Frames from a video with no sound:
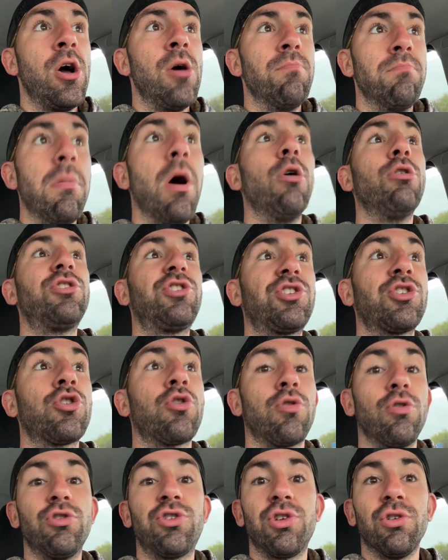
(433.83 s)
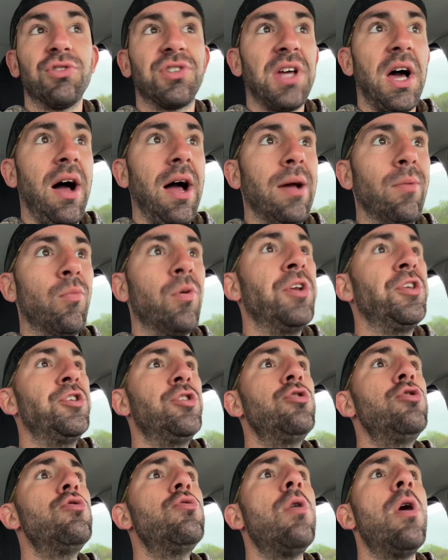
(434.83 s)
most crucial time when
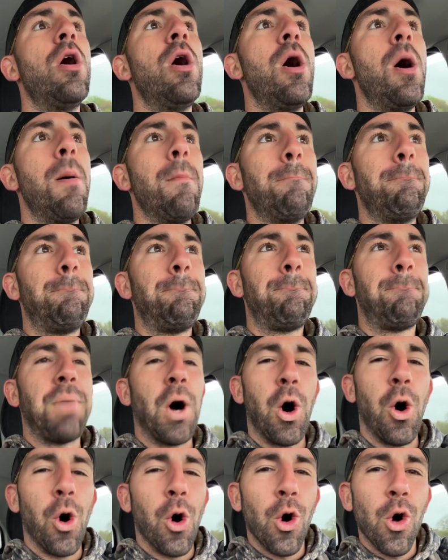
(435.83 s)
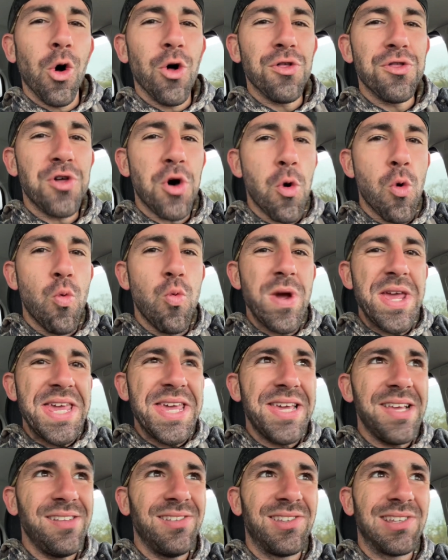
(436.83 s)
you pull the
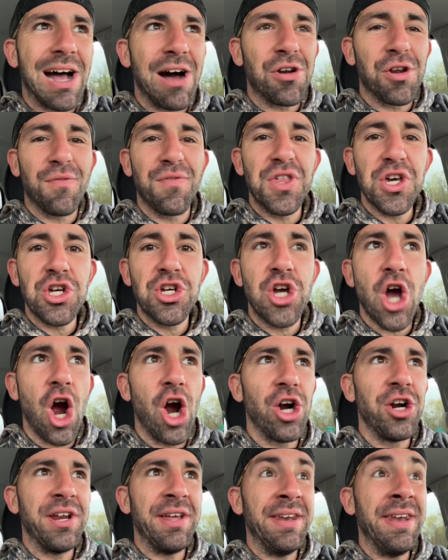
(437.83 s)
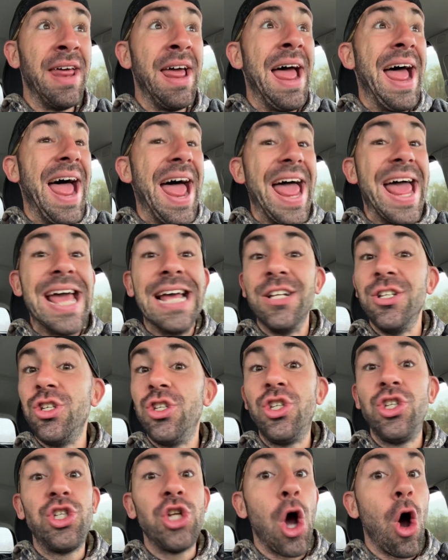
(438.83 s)
weeds out of the garden
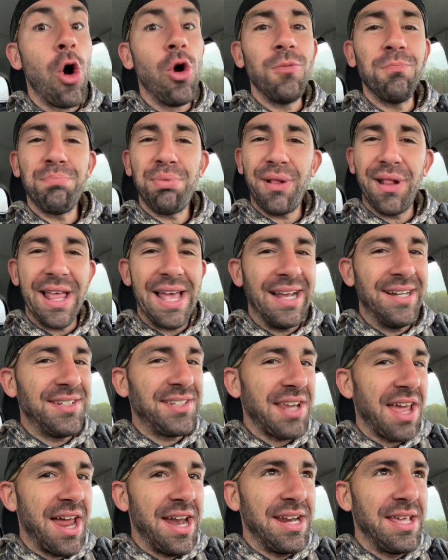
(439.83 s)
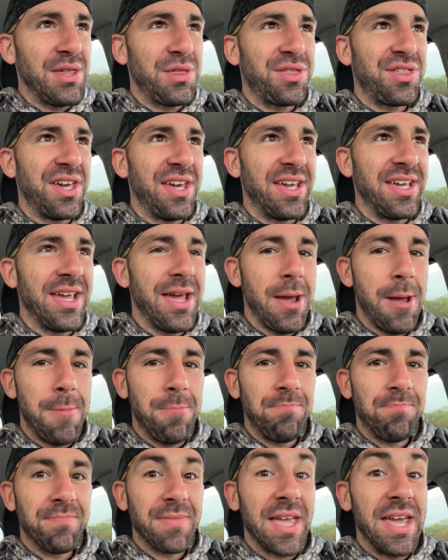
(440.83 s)
and don't plant anything
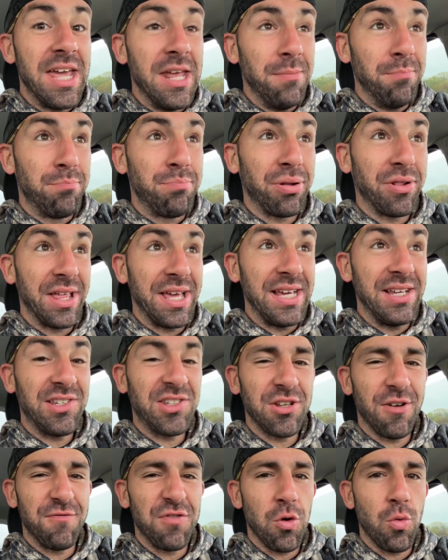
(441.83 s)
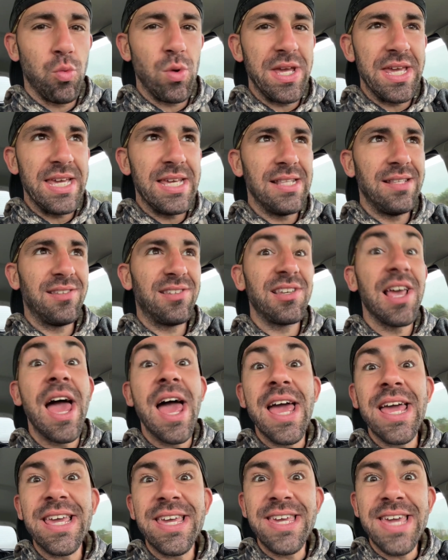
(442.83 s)
in place of the weeds,
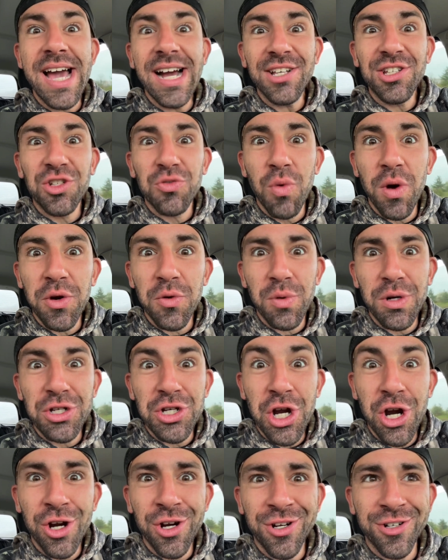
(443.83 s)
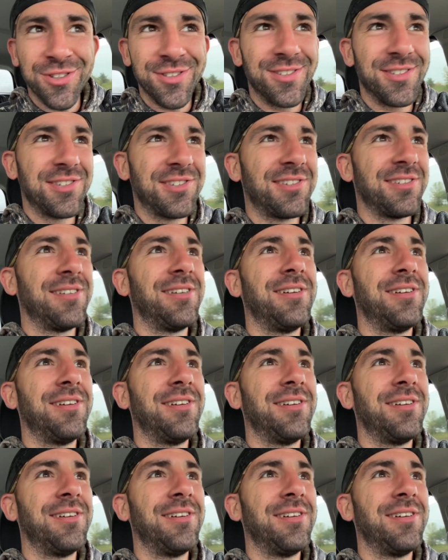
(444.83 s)
guess what returns?